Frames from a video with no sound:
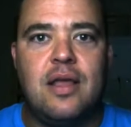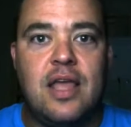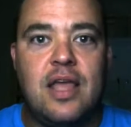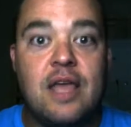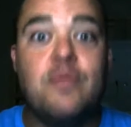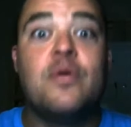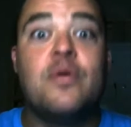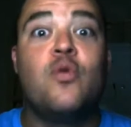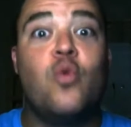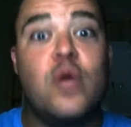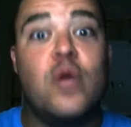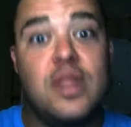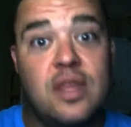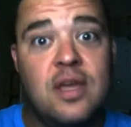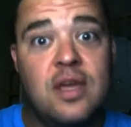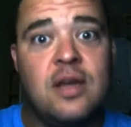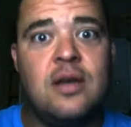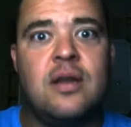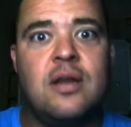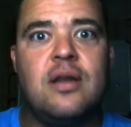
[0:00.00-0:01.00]
even
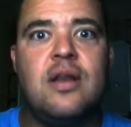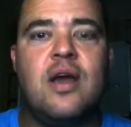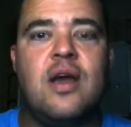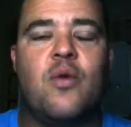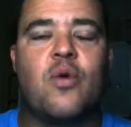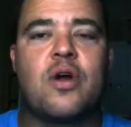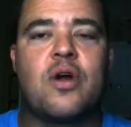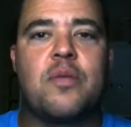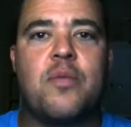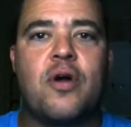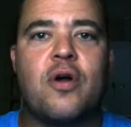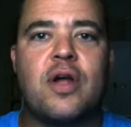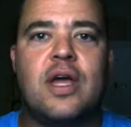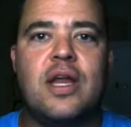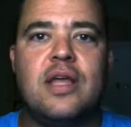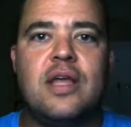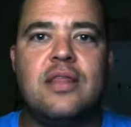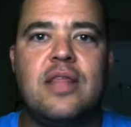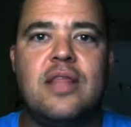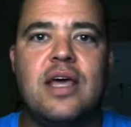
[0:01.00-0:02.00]
within network
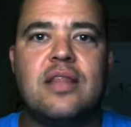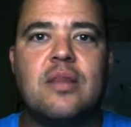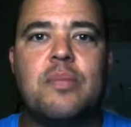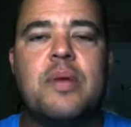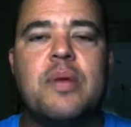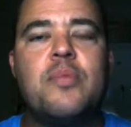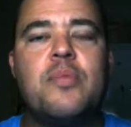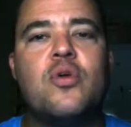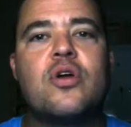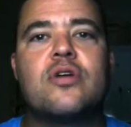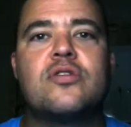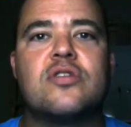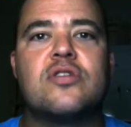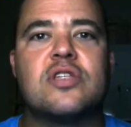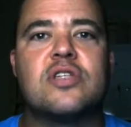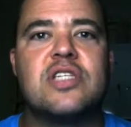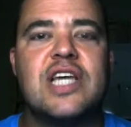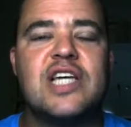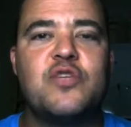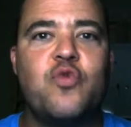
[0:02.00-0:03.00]
marketing that the people that are
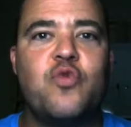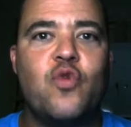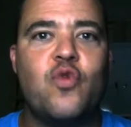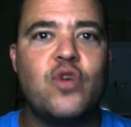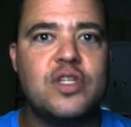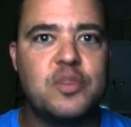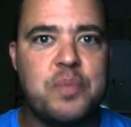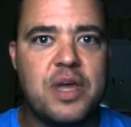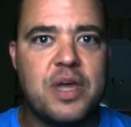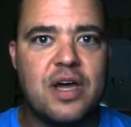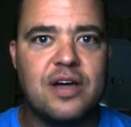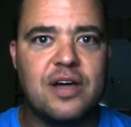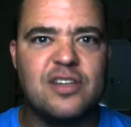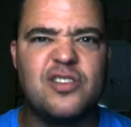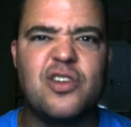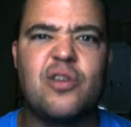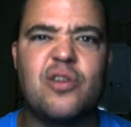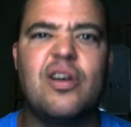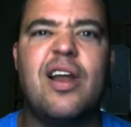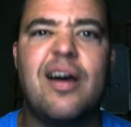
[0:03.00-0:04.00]
successful it's
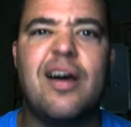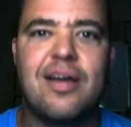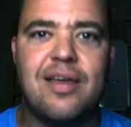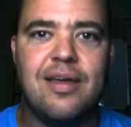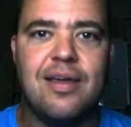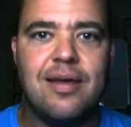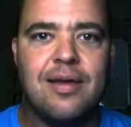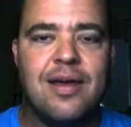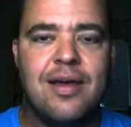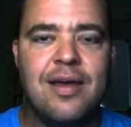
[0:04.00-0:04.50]
because they're lucky